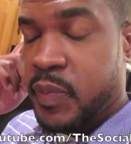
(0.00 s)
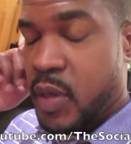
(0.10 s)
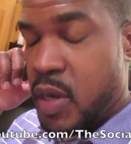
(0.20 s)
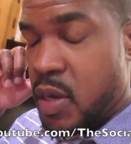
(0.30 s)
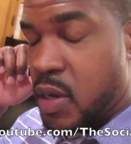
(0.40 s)

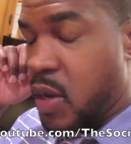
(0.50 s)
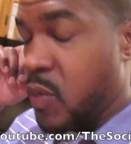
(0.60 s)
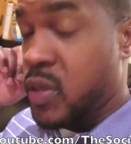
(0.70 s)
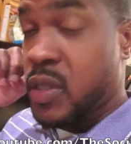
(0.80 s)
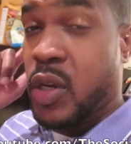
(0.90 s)
Uh, I
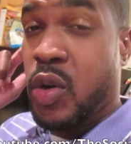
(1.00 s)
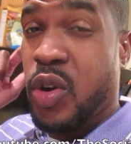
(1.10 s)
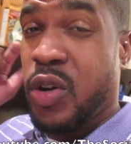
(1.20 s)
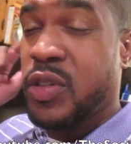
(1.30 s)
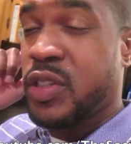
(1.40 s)
wasn't
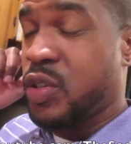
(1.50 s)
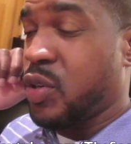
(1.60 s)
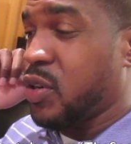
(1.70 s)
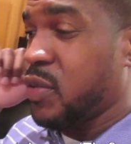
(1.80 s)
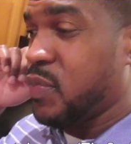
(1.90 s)
coerced
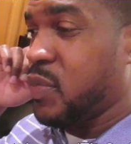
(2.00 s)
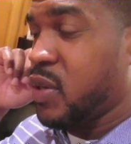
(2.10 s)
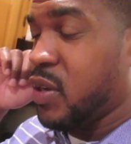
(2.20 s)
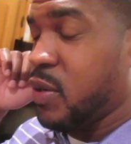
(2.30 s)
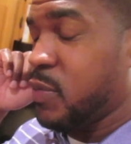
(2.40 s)
or
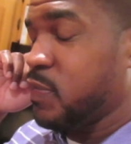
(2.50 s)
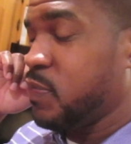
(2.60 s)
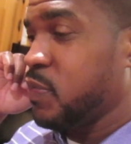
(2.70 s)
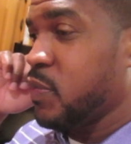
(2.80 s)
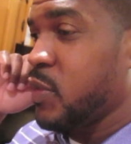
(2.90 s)
um,
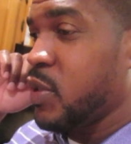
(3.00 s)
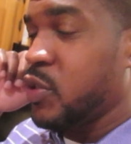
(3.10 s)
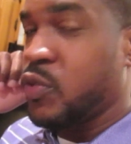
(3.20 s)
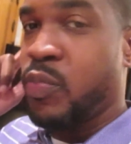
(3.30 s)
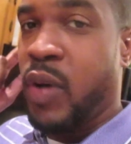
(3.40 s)

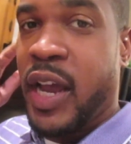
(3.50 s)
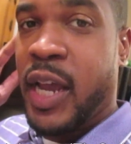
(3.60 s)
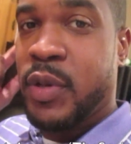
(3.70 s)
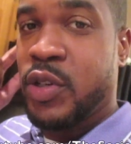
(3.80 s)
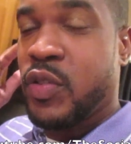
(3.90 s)
bribed,
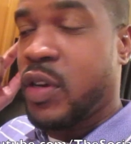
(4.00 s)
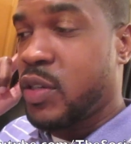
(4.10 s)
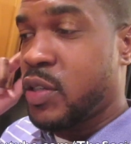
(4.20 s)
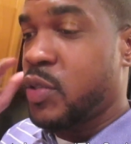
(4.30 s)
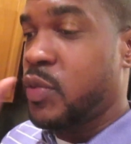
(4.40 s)
bribed or
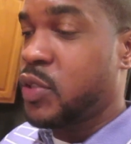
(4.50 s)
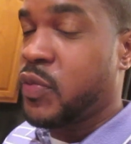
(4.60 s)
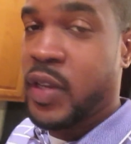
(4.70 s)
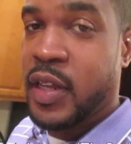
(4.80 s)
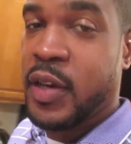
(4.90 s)
drugged to do this
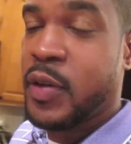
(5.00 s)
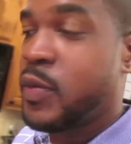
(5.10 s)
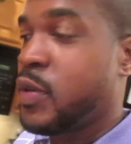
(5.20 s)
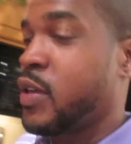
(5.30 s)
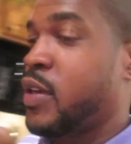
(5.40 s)
video. Mm.